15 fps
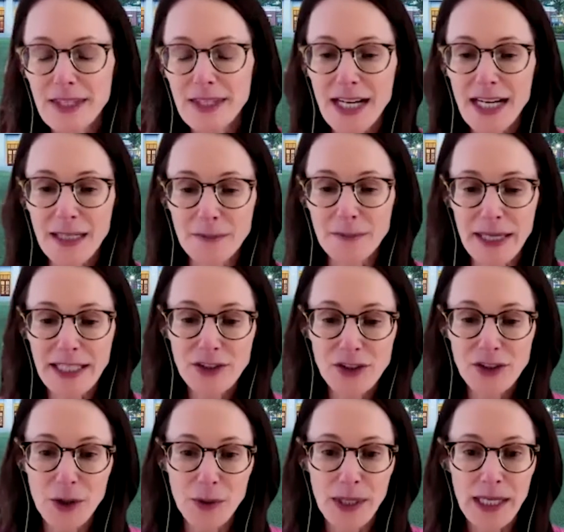And
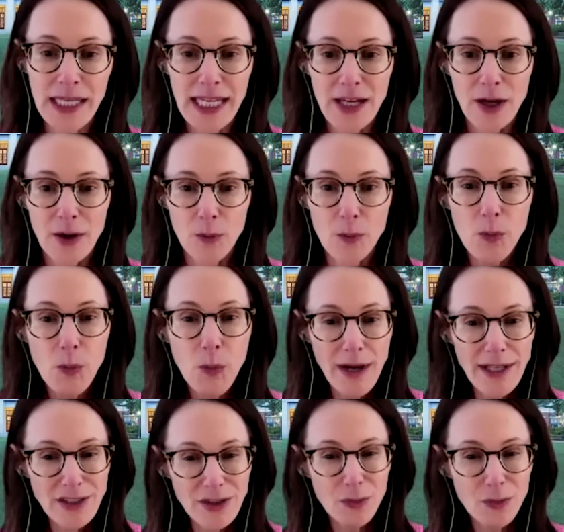so
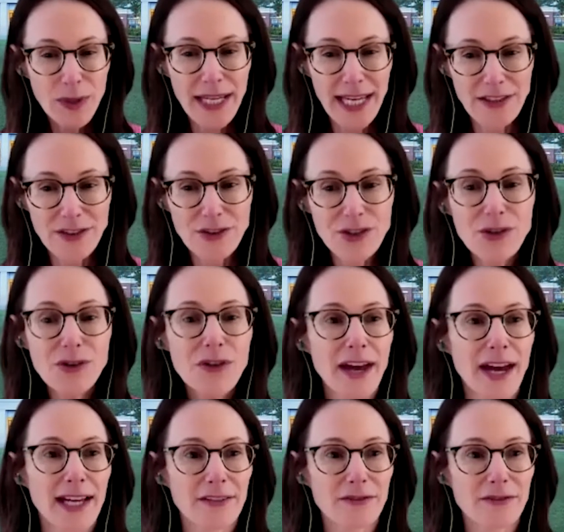once we can do that,